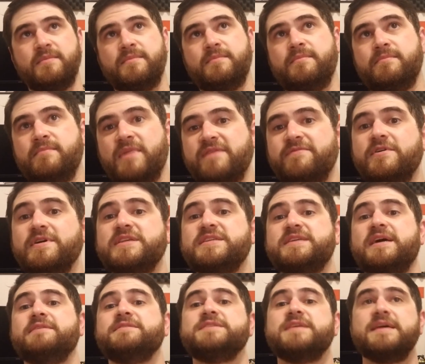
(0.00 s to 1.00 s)
my voice
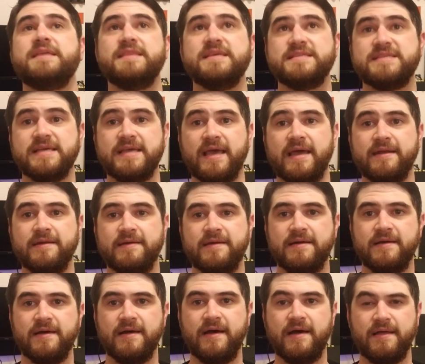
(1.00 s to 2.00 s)
sounds like this again.
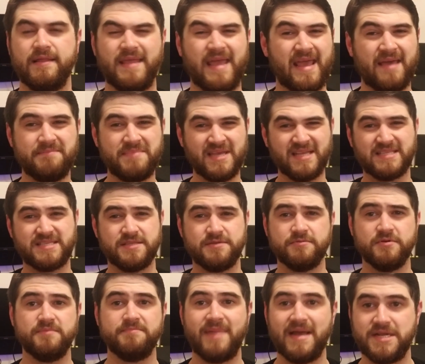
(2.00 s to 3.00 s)
The ambience of
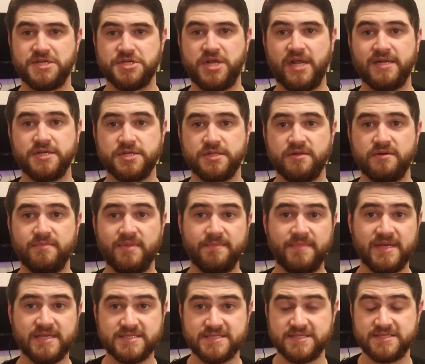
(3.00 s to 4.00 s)
the room might change a little bit
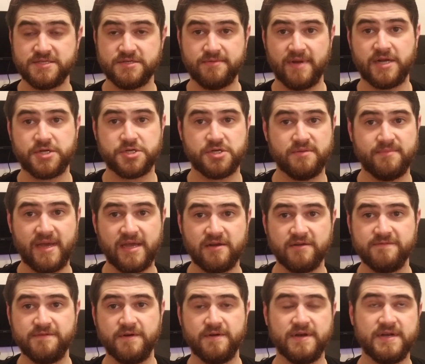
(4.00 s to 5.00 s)
because it's a directional
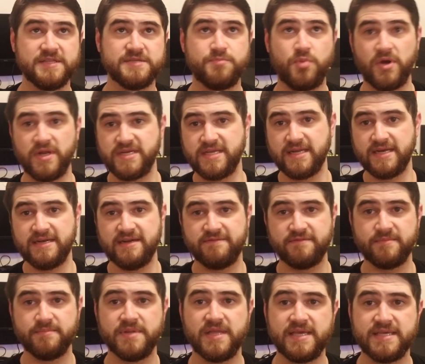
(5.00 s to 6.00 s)
microphone and it's pointing in a
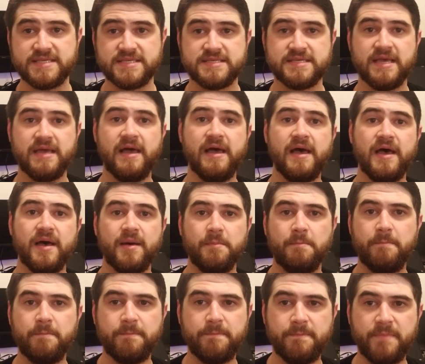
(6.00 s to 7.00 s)
different place.
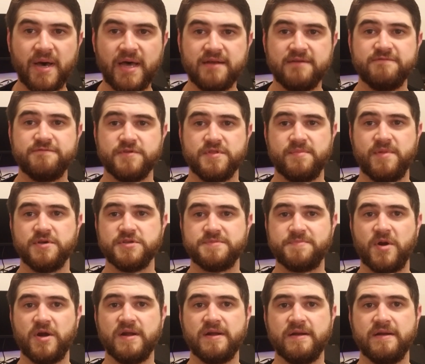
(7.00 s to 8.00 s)
But for the
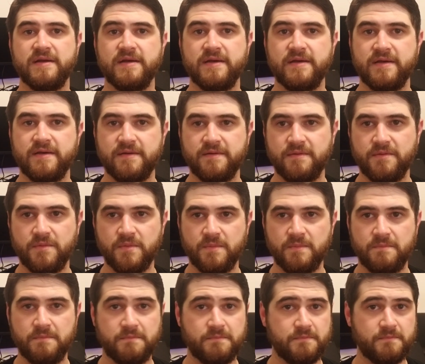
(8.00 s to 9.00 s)
most part,
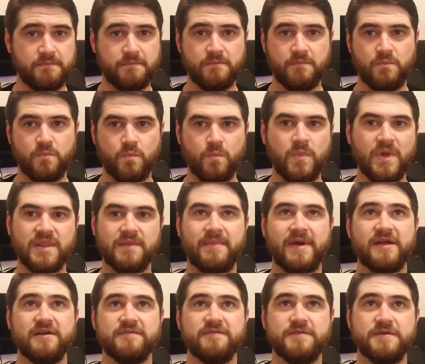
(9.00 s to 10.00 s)
when the
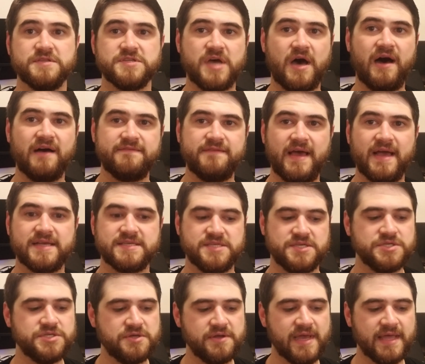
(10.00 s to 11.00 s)
microphone's off
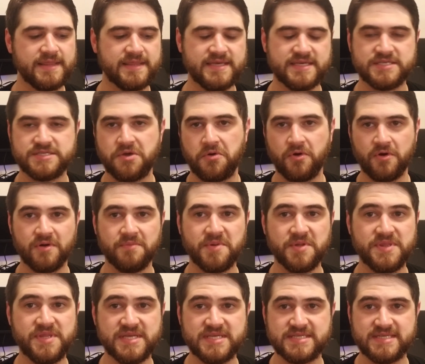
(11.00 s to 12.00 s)
axis, you get this
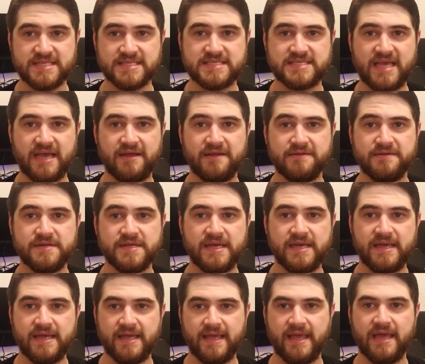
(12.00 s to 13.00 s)
horrible distant sound,
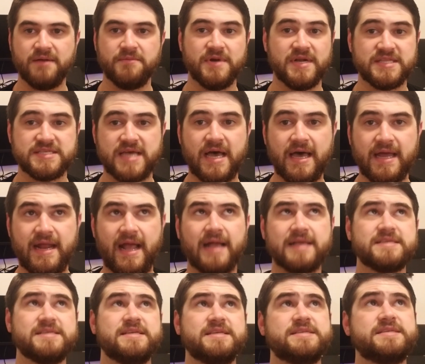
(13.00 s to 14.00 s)
and when it's on
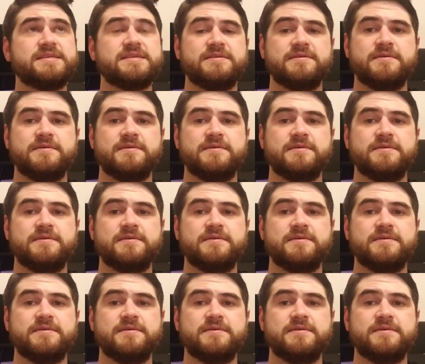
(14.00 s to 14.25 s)
axis,